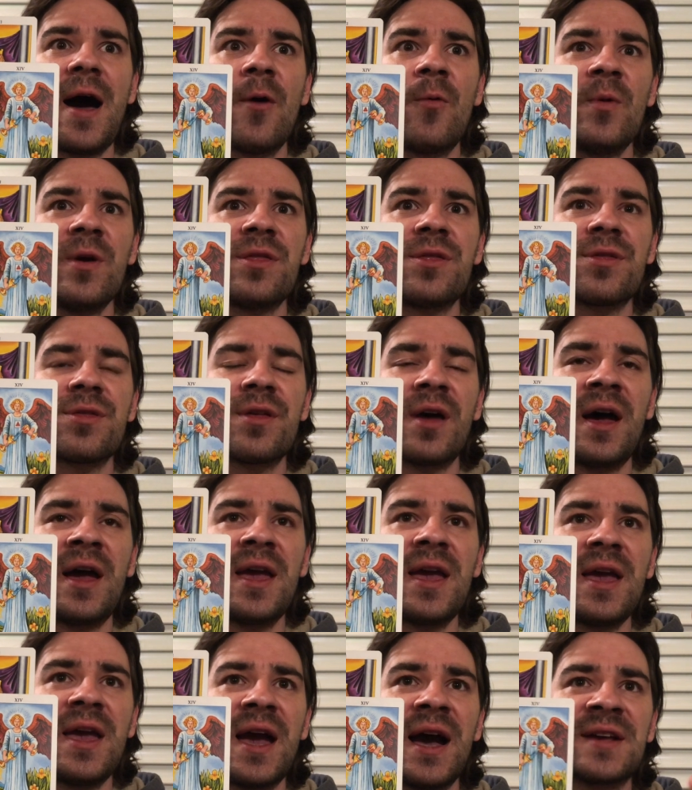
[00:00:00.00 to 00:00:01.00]
with
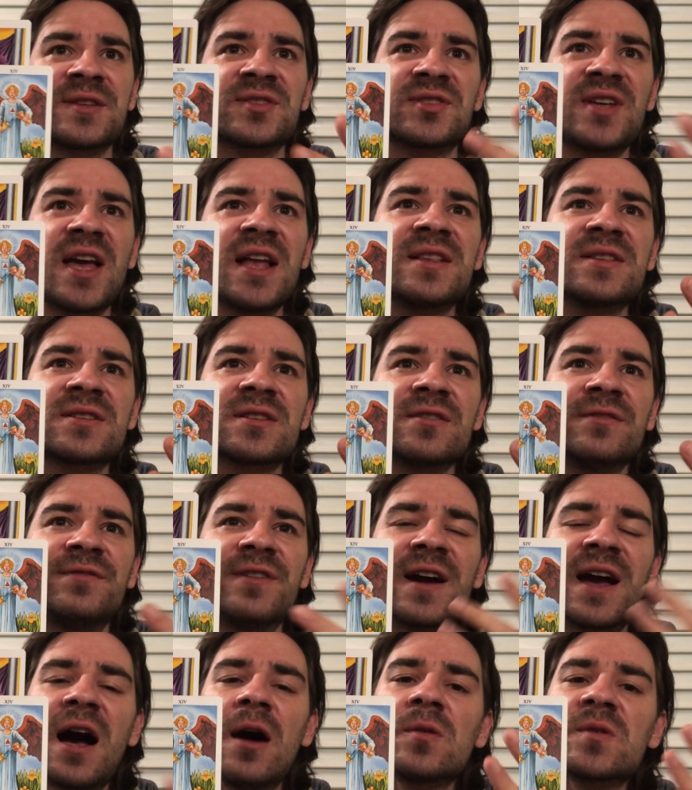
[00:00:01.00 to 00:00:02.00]
a sense of
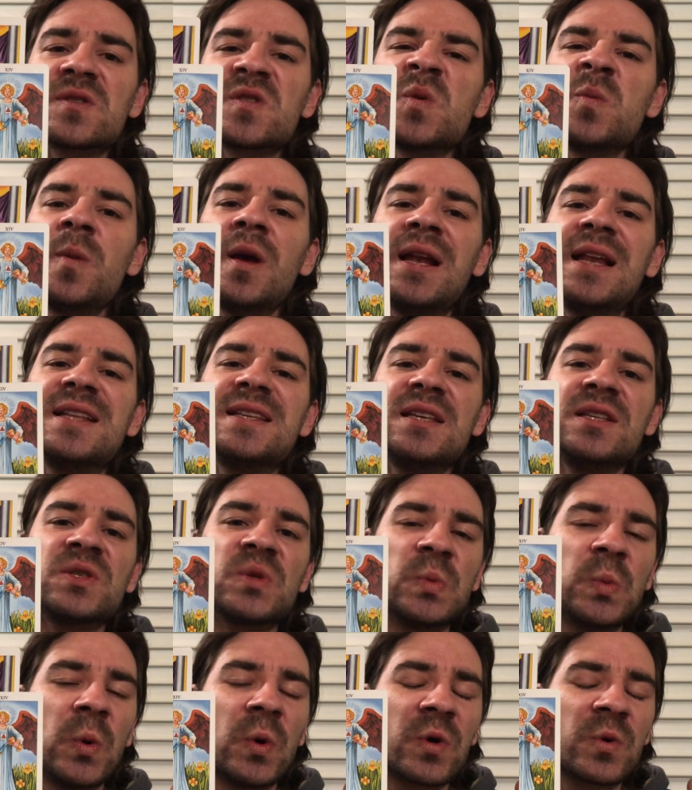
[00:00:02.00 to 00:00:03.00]
accountability
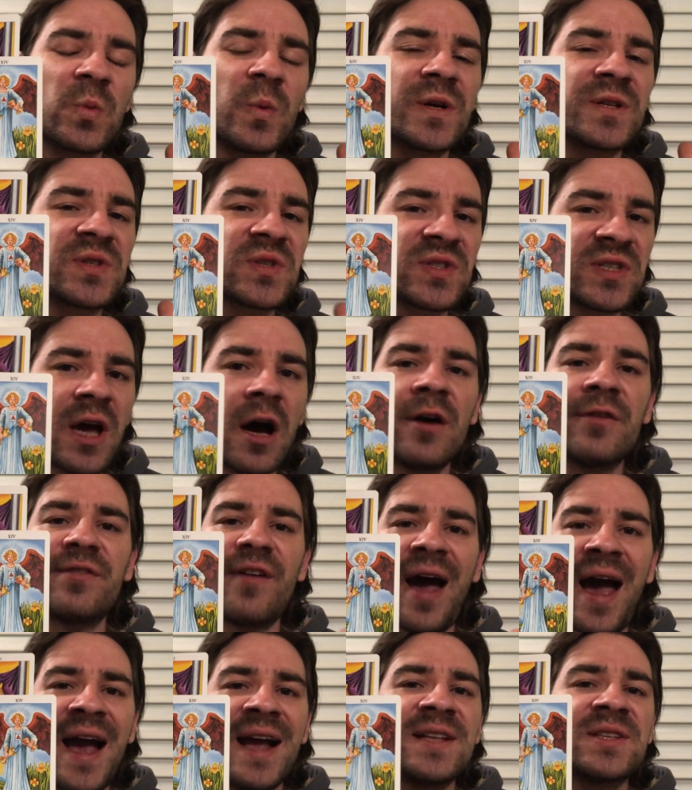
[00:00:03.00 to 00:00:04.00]
toward oneself
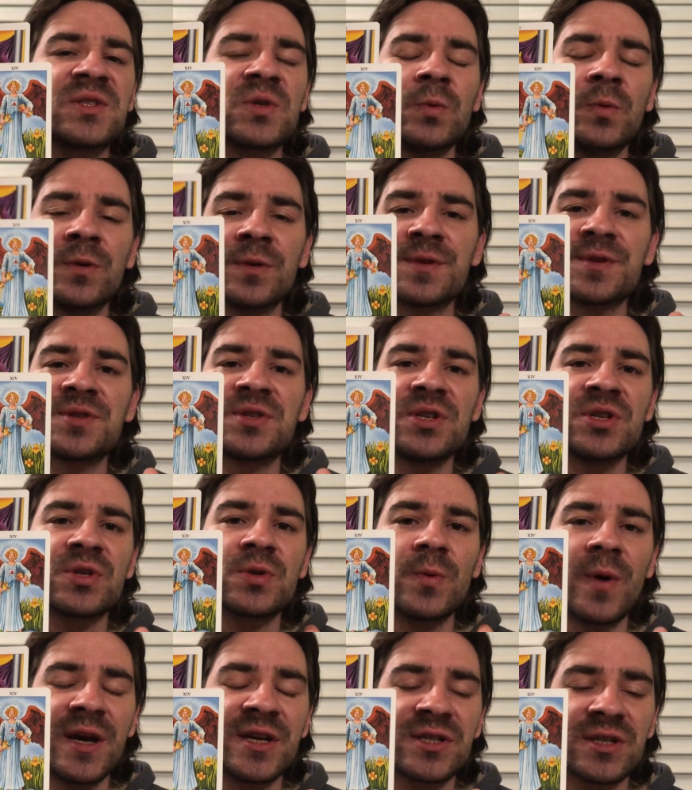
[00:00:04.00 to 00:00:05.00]
and toward the
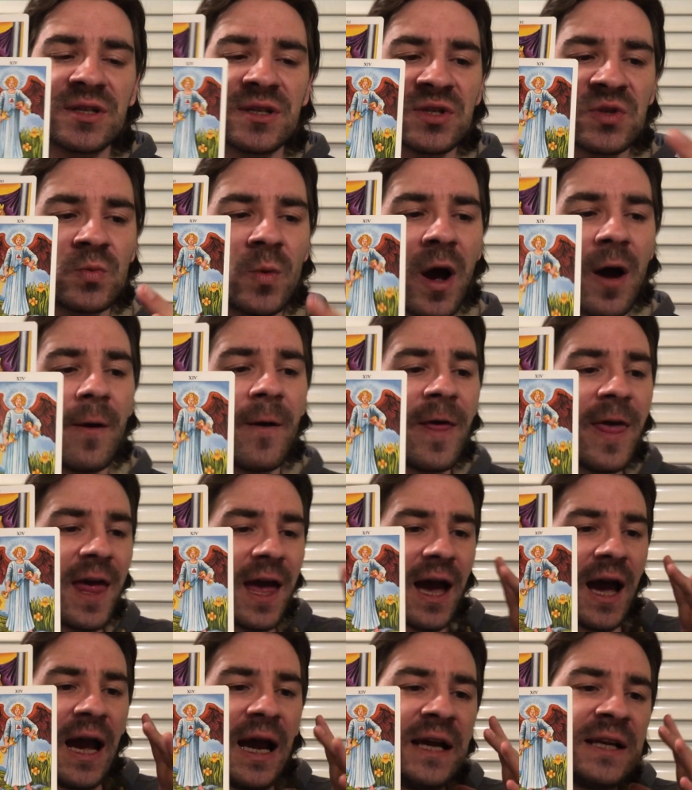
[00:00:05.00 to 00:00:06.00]
situation as well.
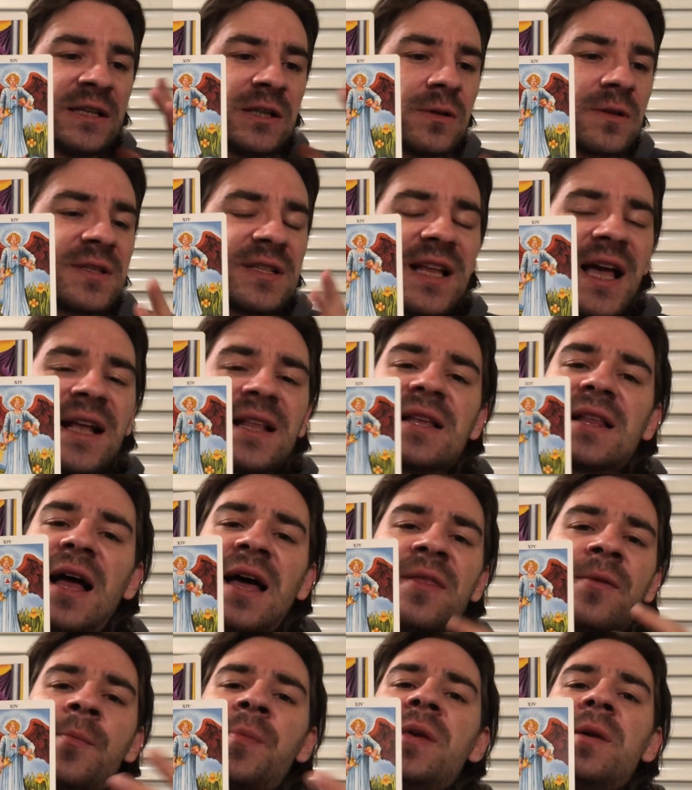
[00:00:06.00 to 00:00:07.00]
It looks like that
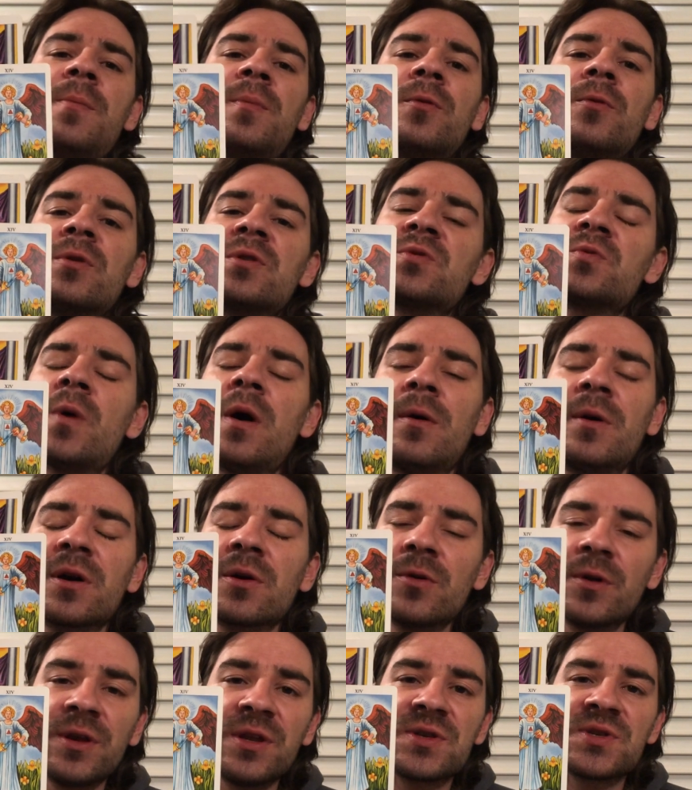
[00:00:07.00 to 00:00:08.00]
other people as well are
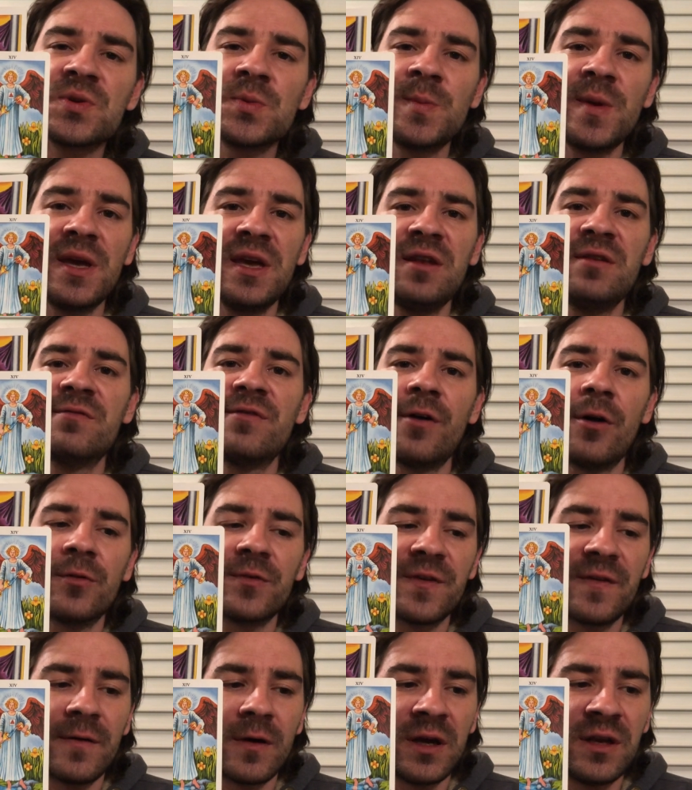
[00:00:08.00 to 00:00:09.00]
going to be
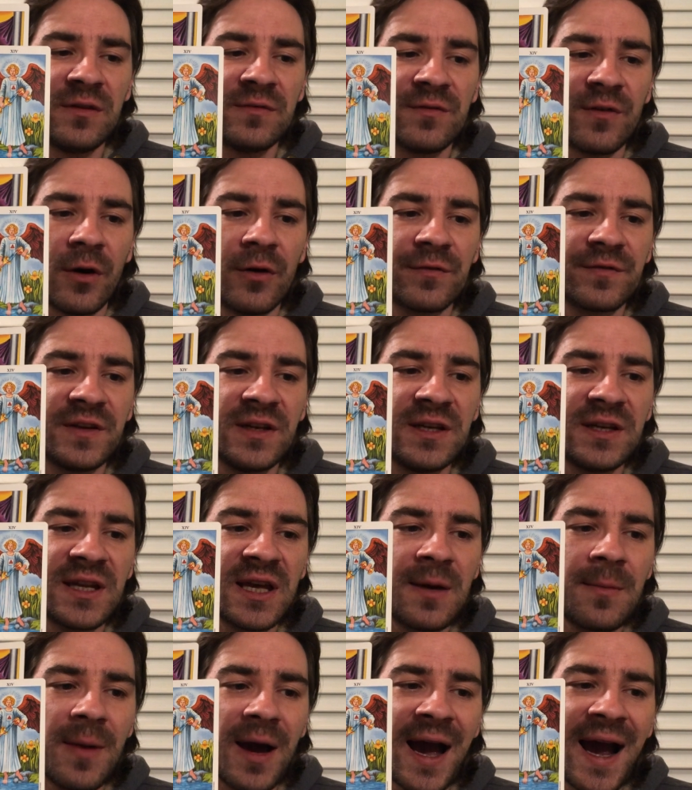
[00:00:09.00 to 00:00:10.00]
involved in
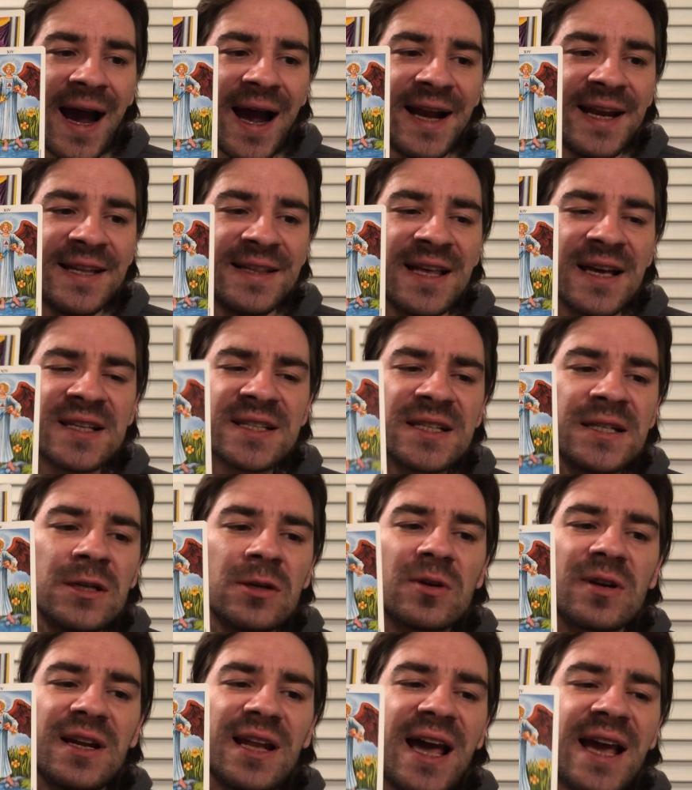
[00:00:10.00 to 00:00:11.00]
them, and it doesn't
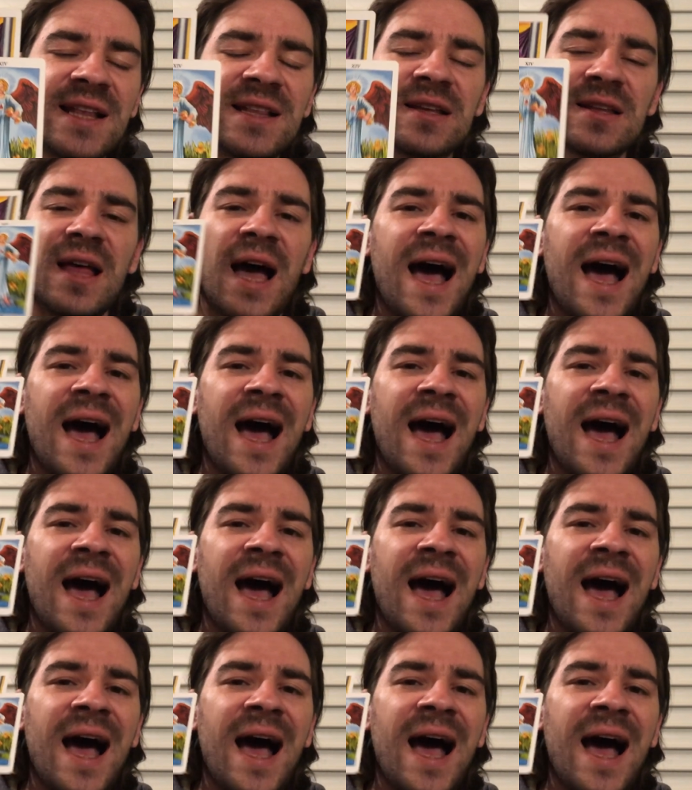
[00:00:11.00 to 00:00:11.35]
look like that